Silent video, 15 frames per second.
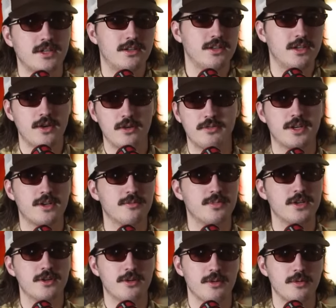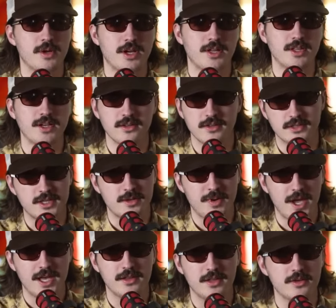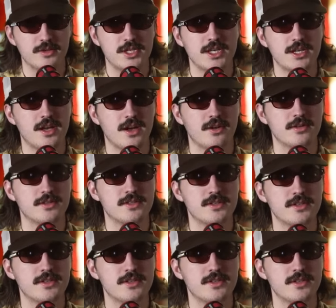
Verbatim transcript: you have a computer. We went on there, looked up Halo cheat codes.